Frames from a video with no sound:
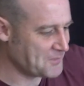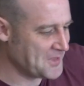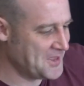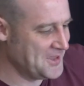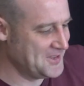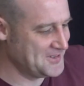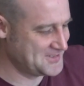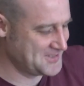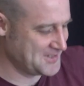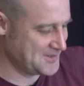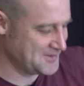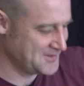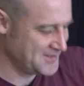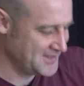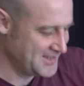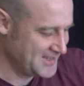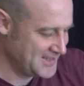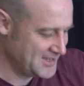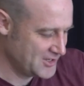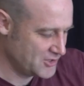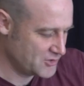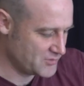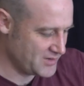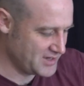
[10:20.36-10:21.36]
That's a
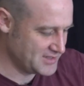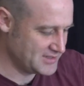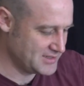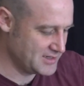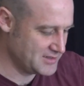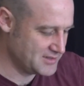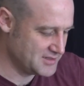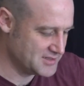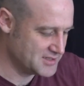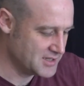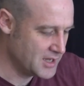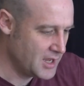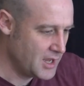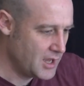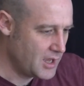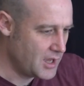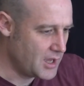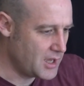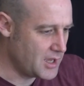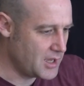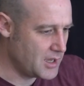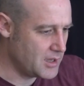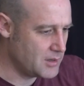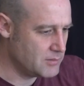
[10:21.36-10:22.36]
great sentence.
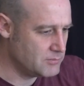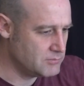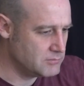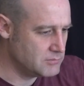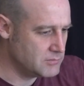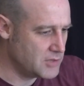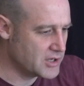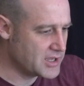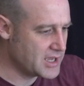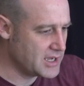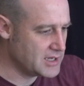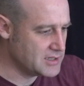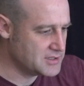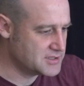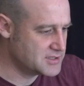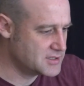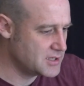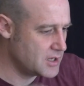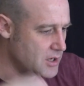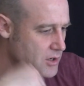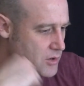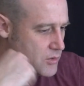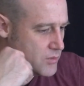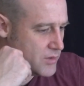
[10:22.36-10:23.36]
Okay,
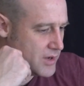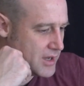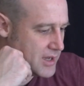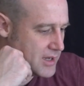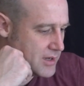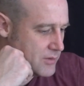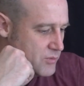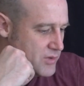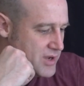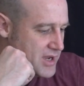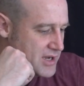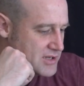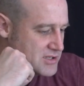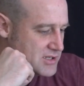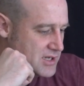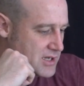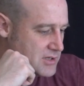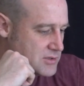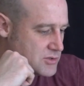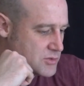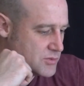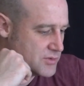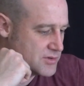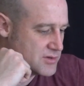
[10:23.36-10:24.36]
so we actually
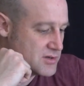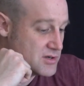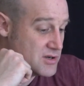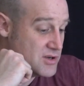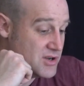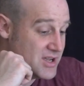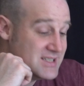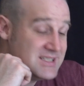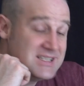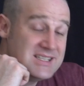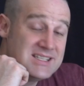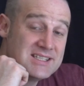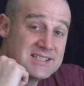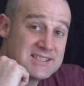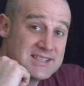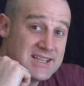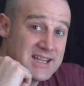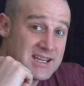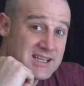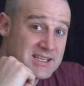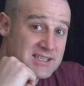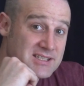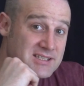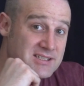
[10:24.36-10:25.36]
had
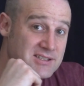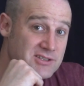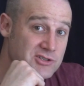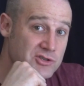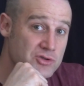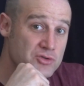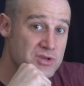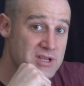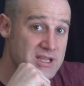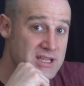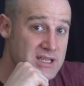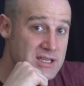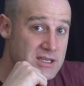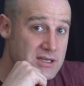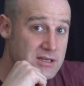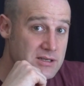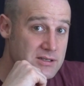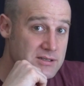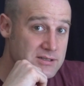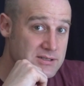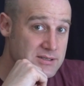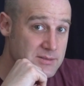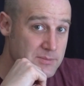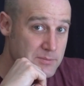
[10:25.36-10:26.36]
296 unique
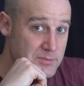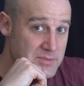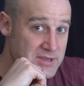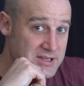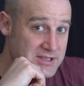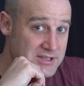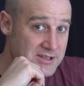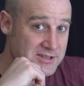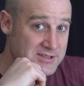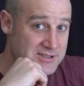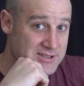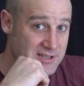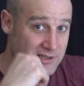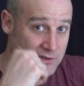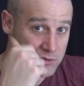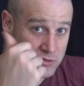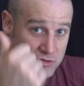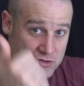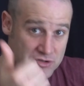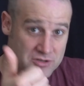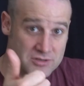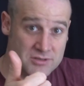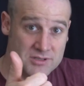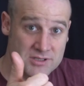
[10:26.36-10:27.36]
submitted
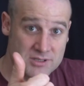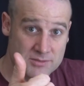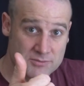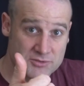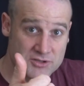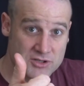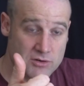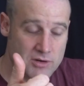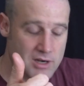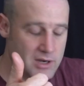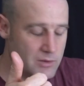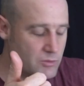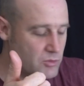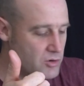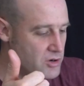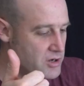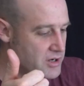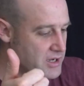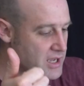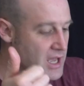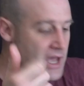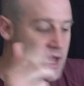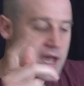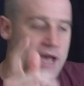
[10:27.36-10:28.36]
solutions. So great
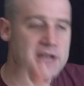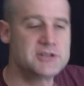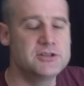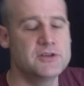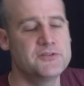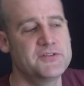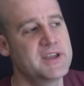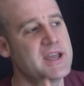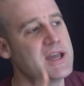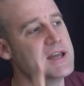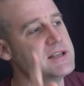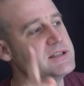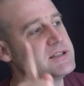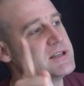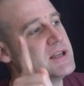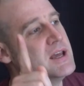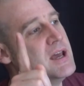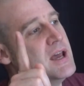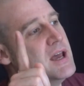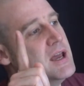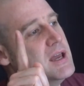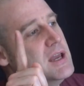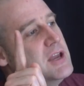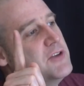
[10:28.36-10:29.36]
work. And don't forget,
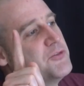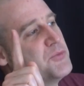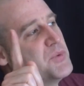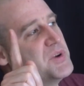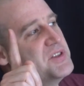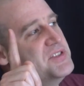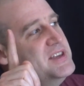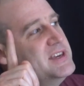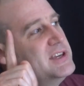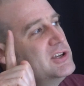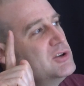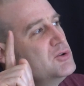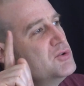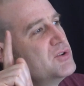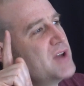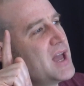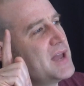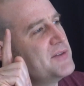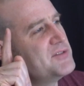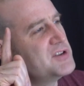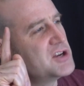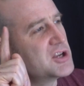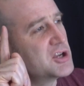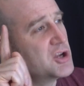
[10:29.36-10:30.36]
if we think you
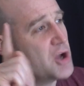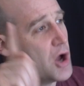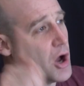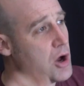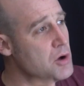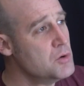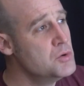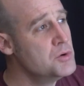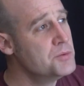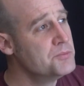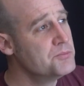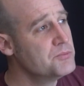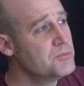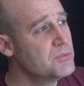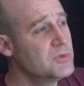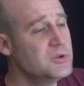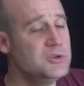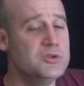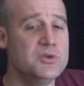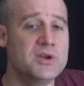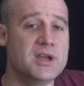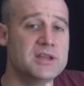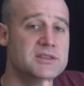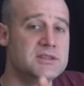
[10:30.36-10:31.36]
gave it a go,
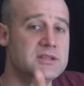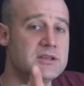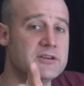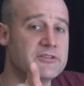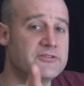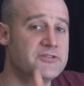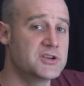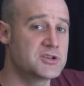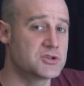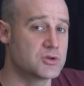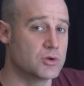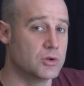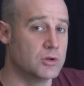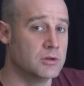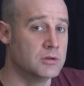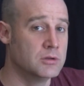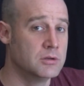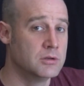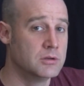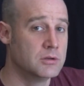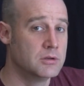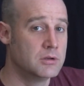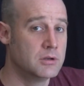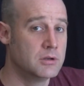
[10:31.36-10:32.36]
you get the
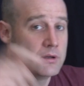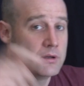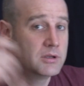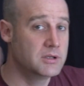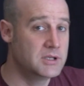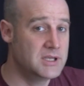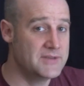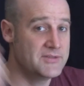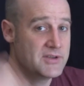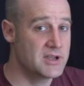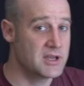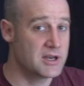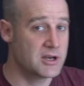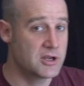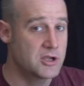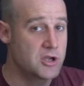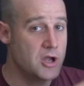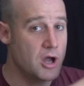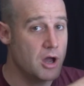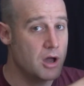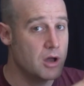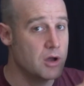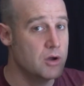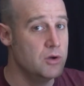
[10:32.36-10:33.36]
official giving it a
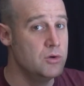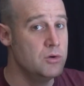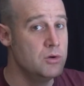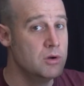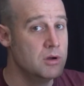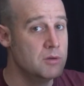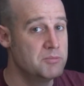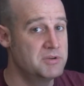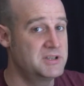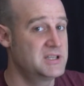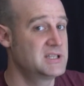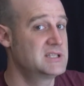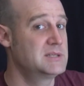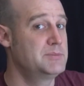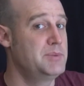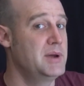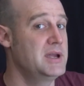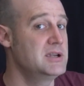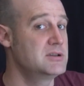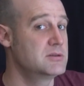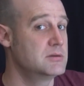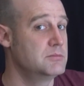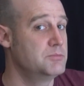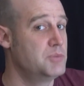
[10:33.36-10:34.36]
go
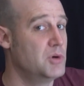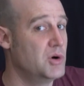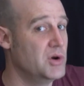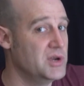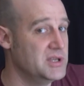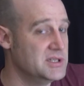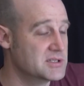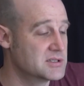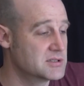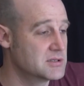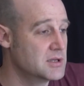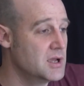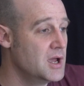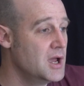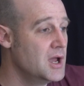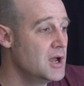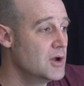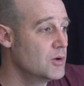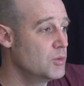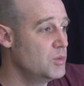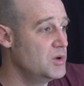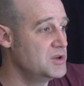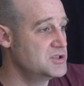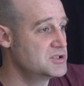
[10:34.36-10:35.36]
participation points,
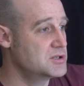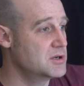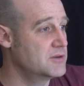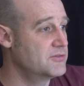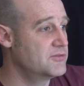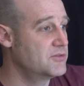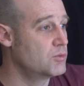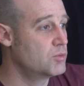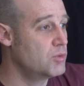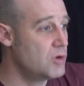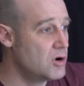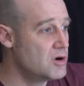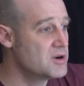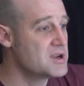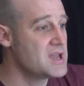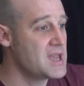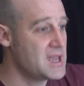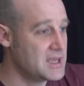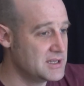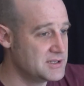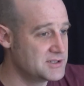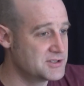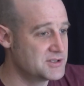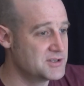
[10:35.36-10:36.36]
which are for wrong
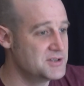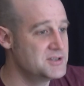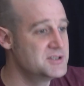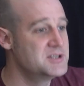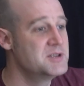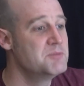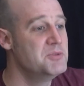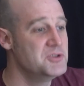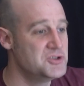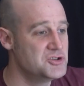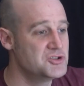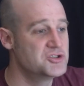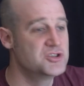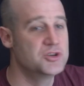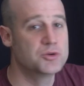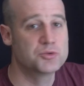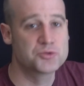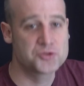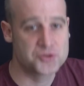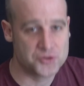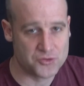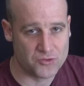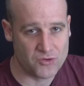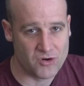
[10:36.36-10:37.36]
answers, but you still
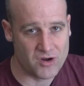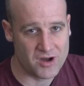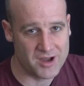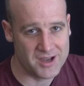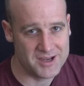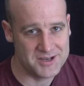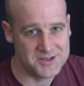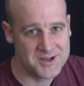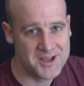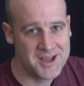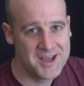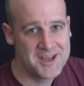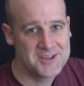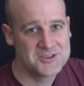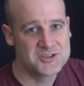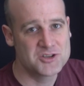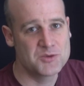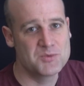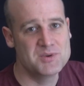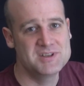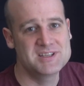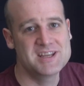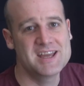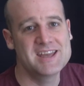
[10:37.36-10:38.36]
tried. So
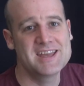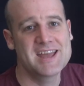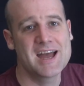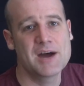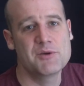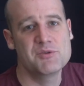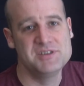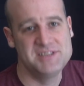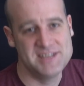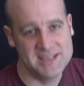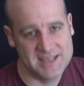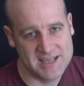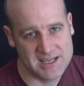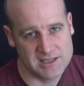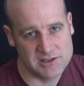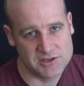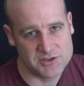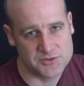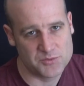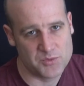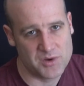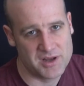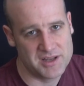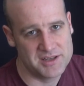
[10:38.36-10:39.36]
we take out
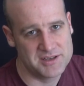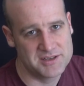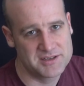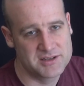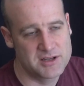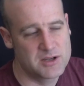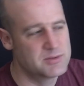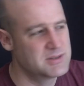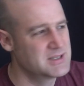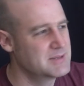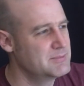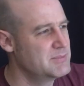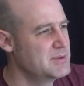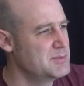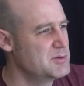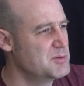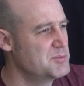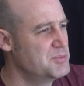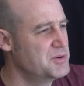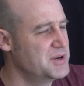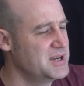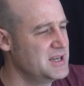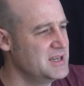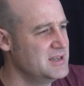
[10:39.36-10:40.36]
ridiculous ones. So some people
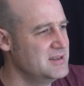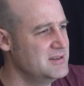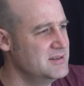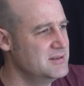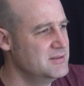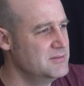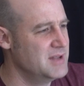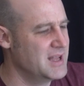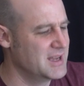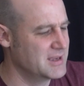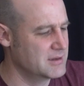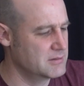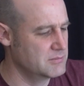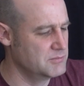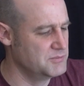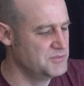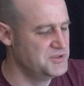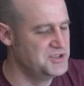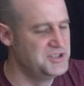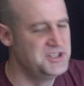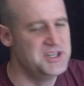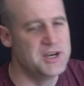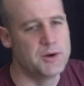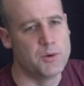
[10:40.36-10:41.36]
put in like
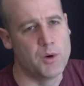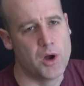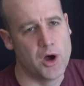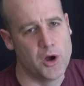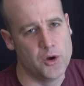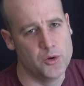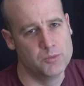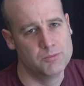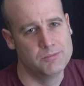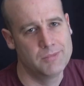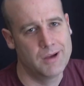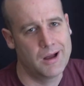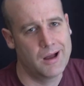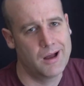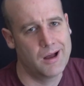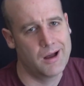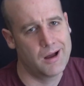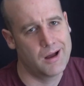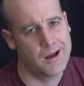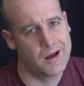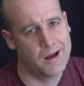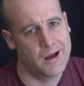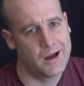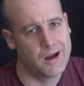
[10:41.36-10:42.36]
0.
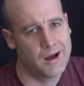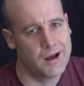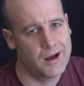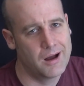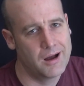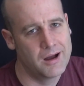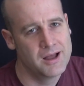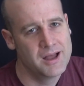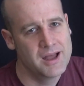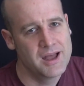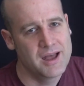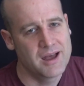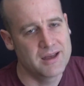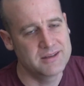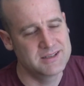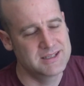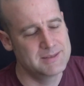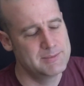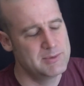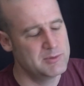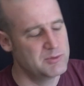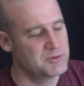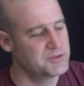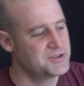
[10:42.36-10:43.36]
Ha ha. And
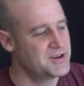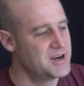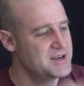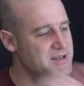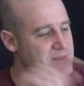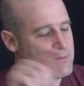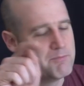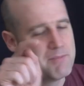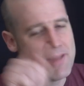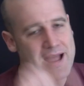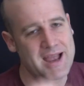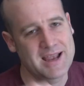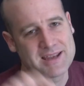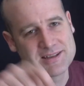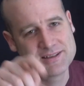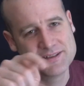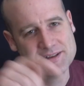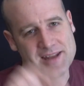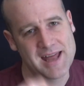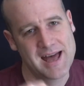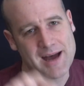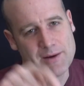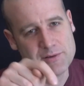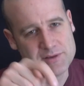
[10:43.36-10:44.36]
some people tried to max
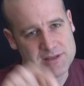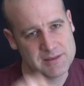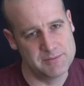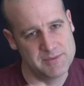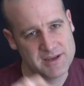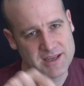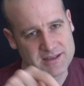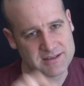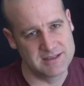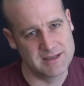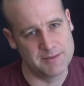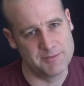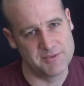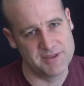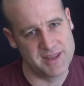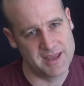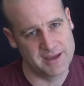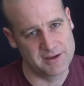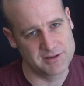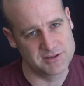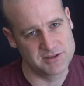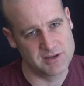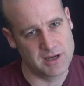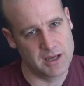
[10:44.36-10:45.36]
it out with the biggest number they
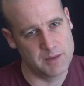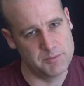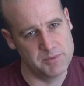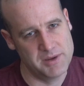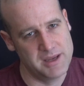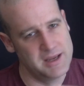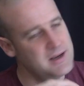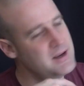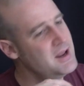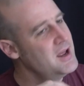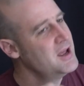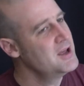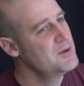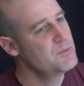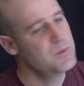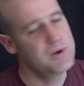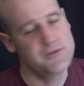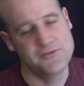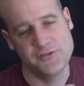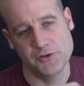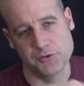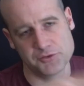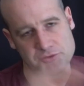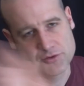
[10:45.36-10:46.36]
could type in. We
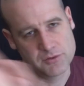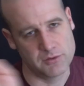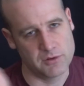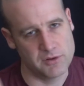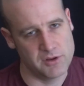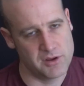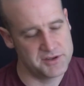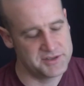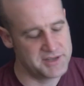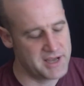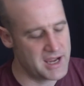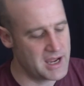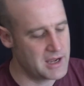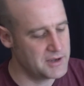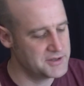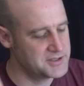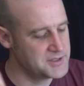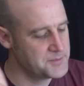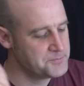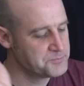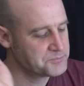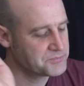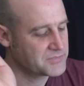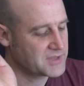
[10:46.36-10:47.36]
filter all those out.
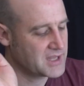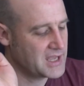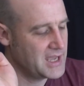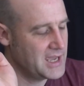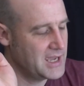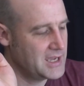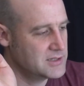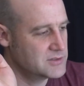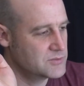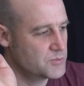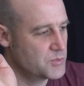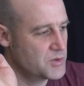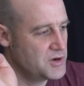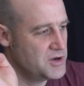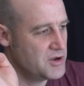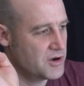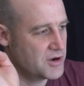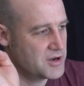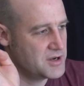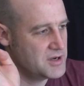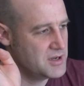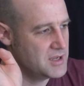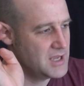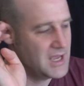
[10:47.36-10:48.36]
And we're not
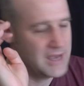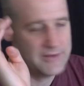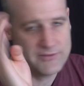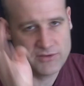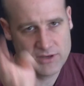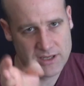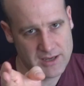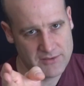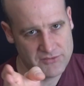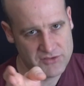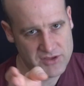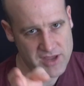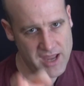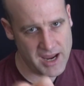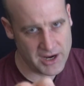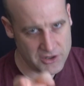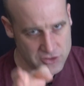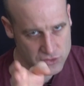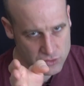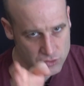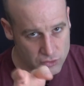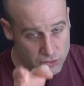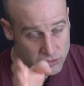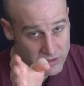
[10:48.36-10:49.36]
going to ever give the
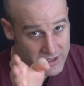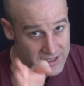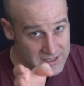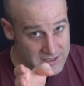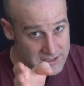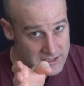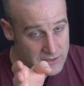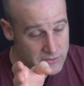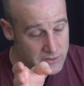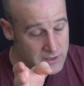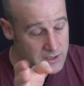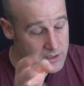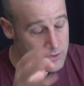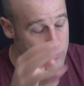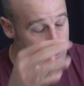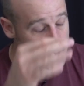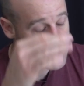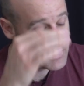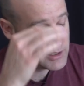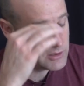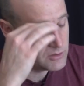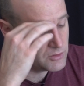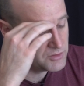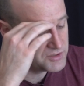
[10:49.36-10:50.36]
actual criteria
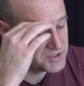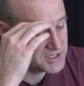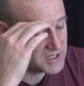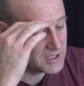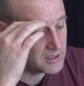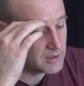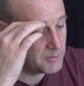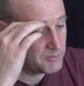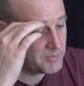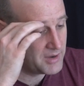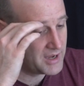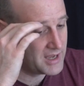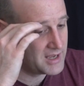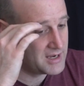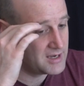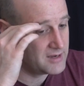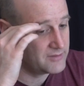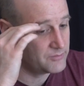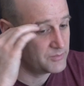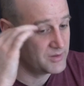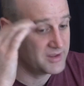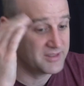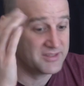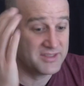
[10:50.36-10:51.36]
we're using, but
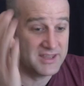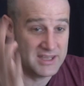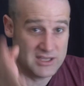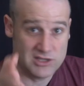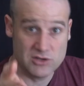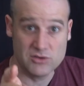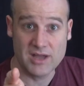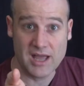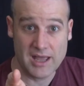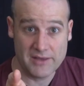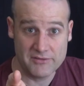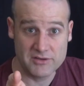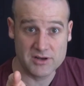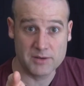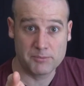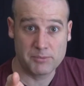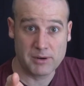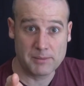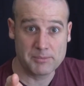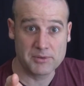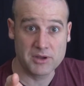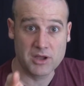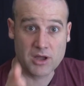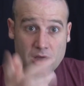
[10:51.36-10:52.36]
if we think you gave it a
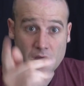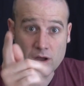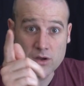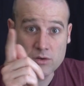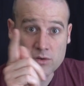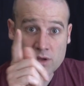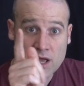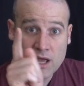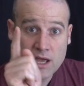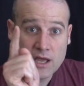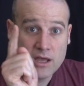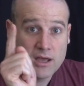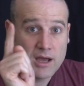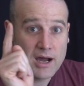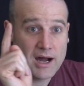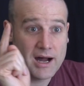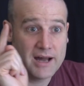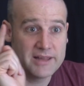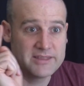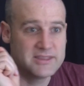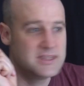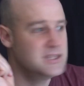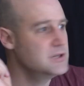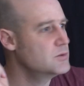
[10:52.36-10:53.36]
proper go,
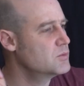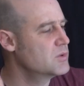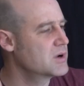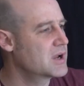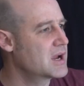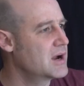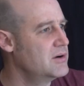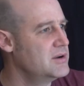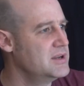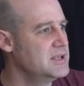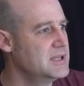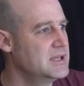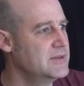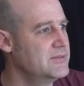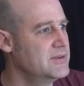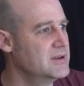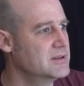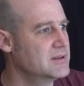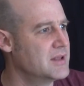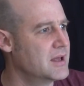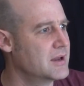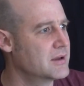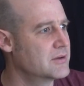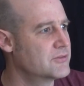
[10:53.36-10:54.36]
I think we're currently
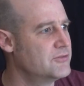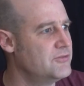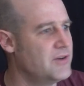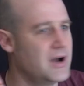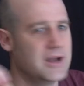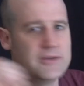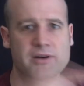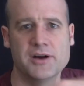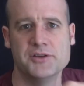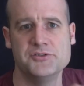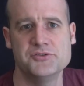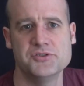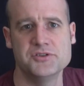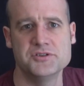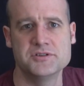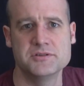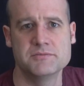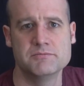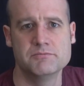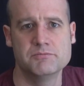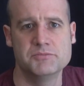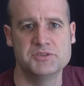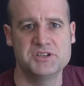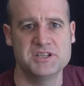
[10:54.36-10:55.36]
giving like 500
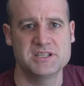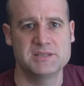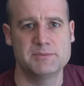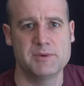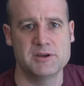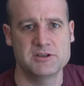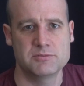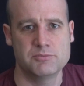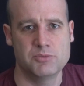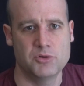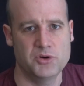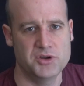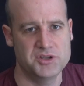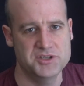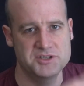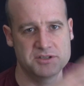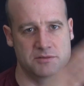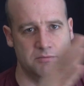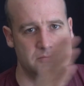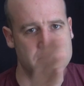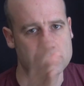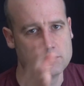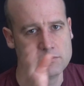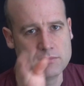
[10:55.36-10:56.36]
participation
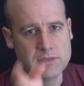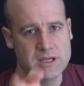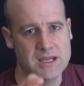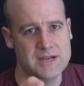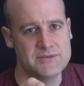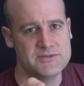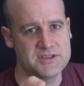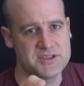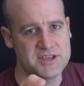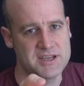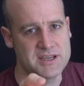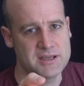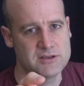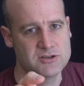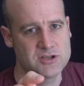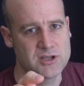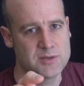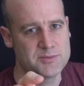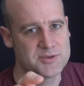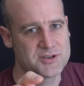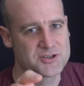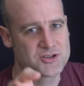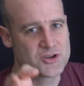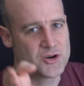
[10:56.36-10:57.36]
points. Everything in
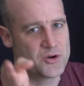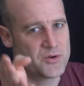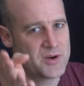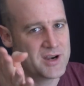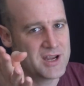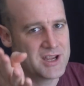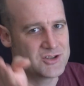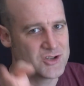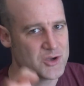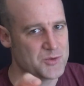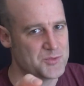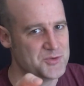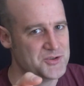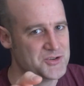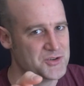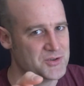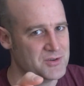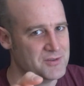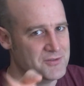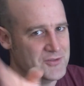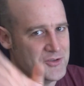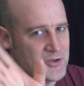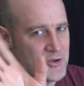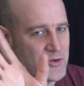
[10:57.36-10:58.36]
terms of scoring is open to
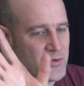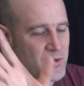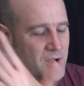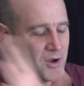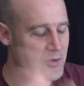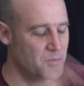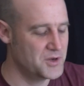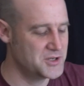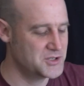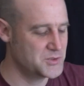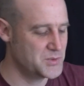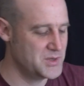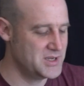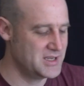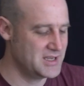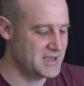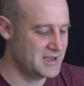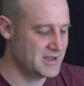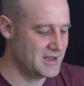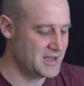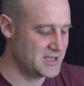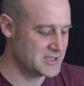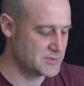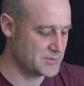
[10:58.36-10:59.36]
review. We're
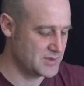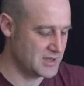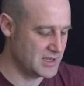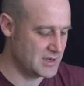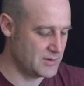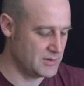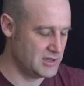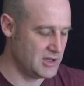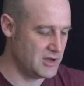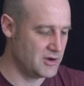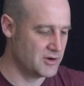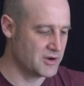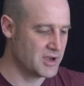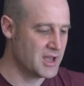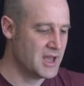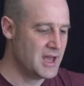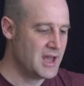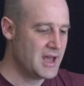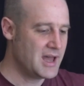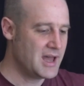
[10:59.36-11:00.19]
tweaking it as we go along.